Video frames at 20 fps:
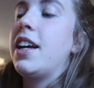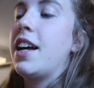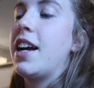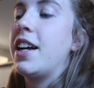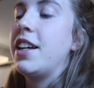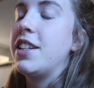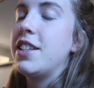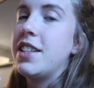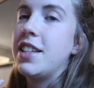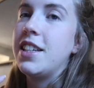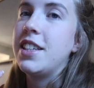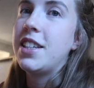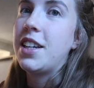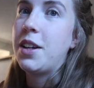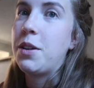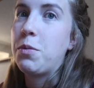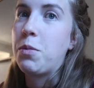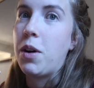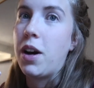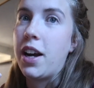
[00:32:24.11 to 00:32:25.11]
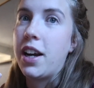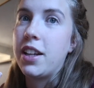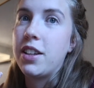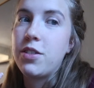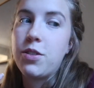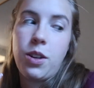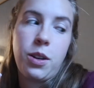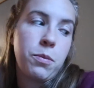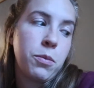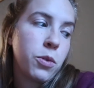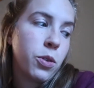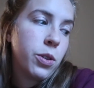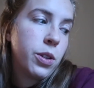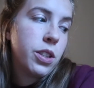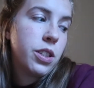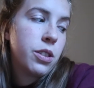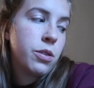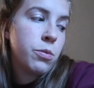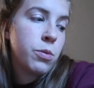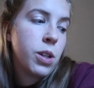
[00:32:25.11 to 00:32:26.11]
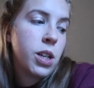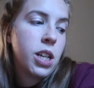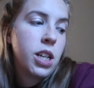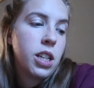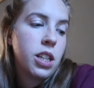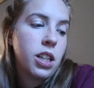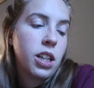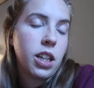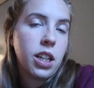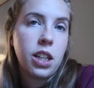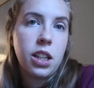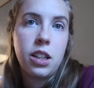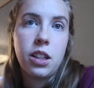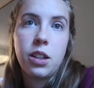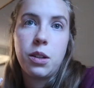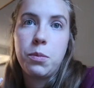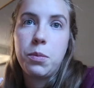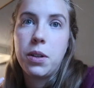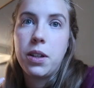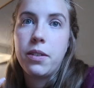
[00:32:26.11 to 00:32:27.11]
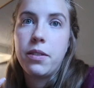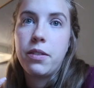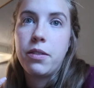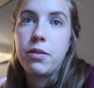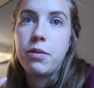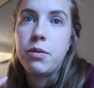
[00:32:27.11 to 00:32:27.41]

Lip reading: I just need to unwind, so I'm going to read like a little bit of